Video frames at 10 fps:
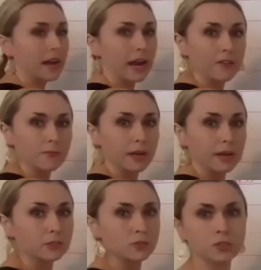have my
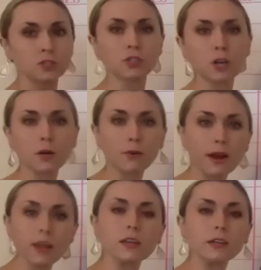hundreds chart
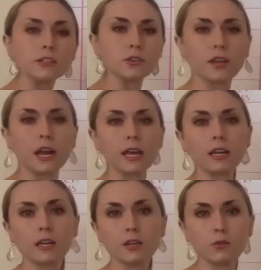right here so that I
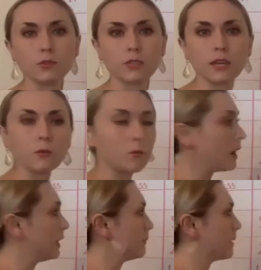can use it
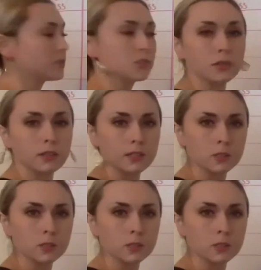while I'm answering these